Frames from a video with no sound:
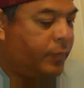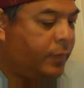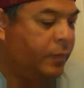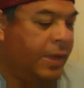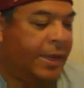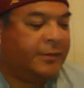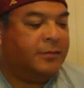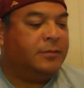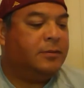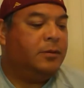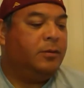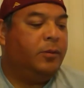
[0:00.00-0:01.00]

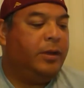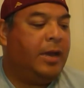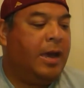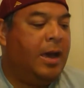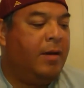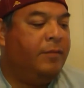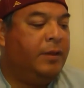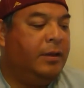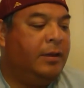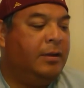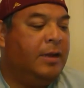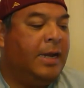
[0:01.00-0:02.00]
Next, we have
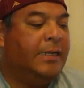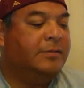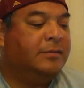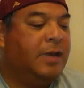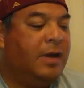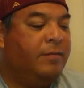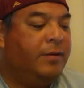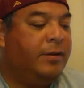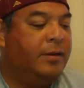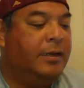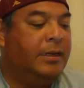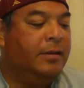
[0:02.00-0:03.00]
the
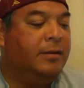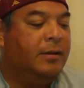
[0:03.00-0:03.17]
97